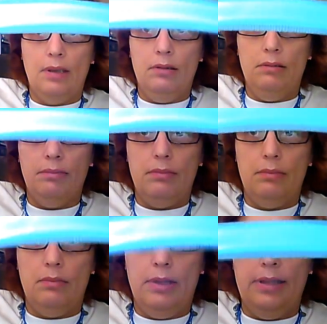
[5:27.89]

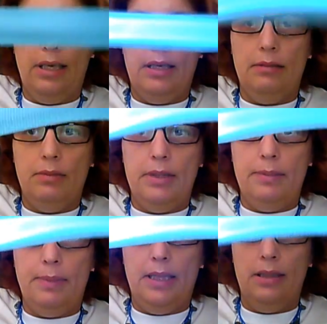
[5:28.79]
Where's
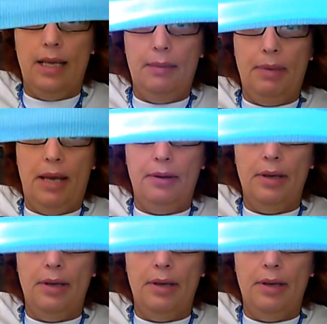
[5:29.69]
the button? There we go.